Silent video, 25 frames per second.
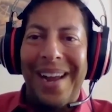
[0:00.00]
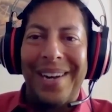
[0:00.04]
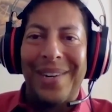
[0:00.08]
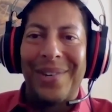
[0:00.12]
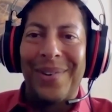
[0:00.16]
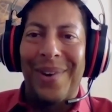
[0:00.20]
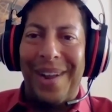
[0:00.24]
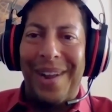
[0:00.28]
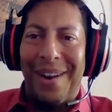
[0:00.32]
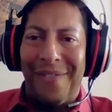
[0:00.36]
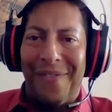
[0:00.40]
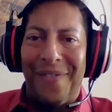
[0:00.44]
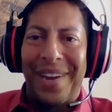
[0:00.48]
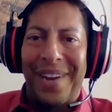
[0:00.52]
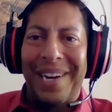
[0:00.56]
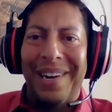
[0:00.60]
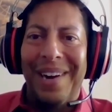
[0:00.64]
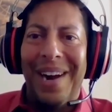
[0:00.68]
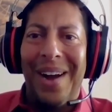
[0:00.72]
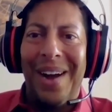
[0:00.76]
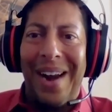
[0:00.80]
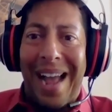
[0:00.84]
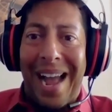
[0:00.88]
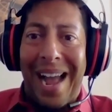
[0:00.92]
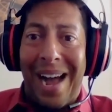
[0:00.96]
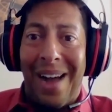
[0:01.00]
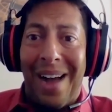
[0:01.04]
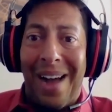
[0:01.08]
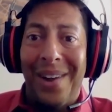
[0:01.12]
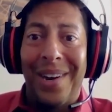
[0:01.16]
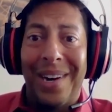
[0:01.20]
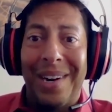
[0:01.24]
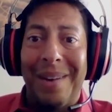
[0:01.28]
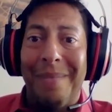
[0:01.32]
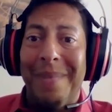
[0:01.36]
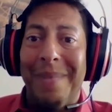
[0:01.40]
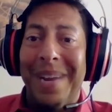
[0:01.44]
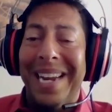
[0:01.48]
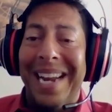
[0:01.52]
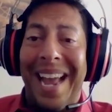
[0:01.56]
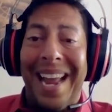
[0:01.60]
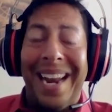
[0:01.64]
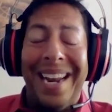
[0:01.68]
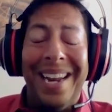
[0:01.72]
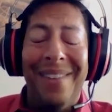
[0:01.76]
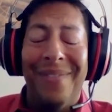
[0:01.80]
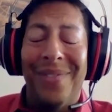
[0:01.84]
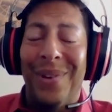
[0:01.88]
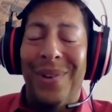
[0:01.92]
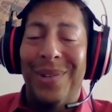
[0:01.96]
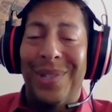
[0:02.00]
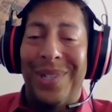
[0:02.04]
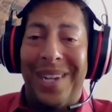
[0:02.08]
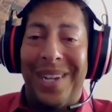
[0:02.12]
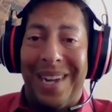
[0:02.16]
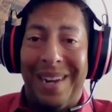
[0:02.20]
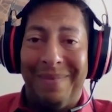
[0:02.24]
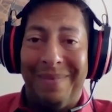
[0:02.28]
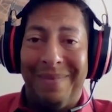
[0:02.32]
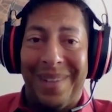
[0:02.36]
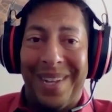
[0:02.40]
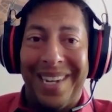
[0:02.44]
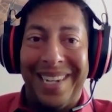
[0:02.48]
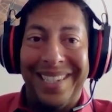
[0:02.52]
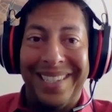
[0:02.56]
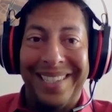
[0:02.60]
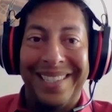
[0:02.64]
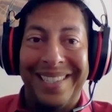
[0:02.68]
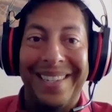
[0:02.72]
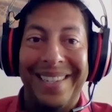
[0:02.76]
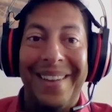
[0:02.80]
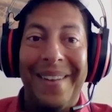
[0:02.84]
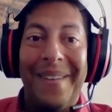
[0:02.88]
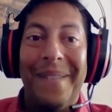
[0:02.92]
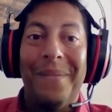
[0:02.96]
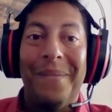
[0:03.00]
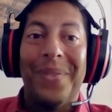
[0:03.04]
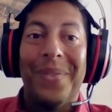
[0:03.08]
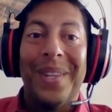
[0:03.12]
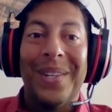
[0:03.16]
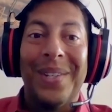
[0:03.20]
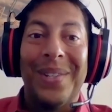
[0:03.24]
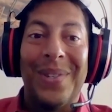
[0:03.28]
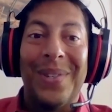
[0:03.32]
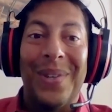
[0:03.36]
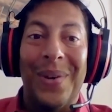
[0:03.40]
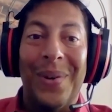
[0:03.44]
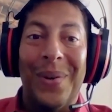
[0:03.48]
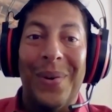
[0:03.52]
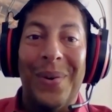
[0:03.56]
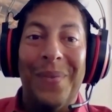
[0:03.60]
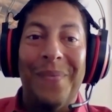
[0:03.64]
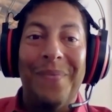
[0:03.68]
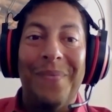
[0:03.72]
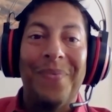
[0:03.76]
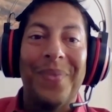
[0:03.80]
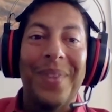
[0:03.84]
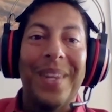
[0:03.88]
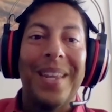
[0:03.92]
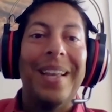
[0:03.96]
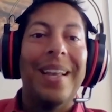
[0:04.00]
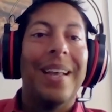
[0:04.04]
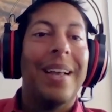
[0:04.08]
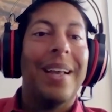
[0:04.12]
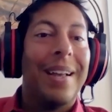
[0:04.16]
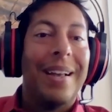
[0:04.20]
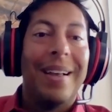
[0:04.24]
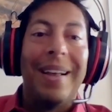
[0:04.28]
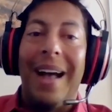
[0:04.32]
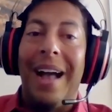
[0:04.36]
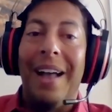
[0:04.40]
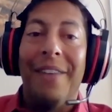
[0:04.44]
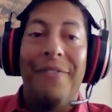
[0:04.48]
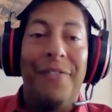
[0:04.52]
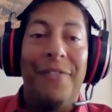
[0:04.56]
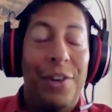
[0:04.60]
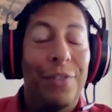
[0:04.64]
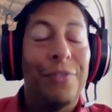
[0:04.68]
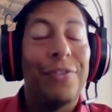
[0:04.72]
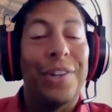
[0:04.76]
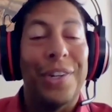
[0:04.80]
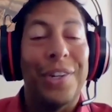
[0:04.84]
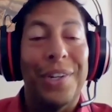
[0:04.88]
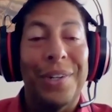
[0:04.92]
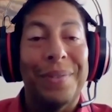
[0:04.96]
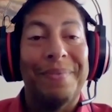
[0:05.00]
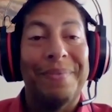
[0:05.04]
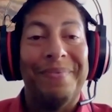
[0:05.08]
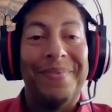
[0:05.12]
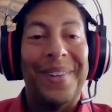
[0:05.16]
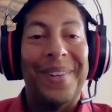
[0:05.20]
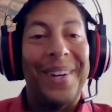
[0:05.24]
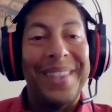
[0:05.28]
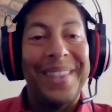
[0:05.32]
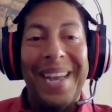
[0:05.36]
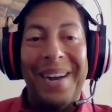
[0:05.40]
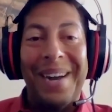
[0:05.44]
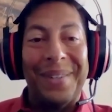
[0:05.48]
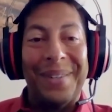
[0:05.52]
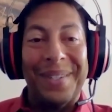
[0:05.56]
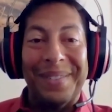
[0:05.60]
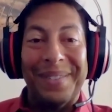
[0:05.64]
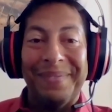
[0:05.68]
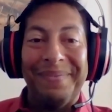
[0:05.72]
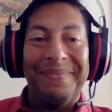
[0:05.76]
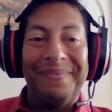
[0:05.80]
try to figure out how you're going to meet any of those timelines. So I feel for you on that one.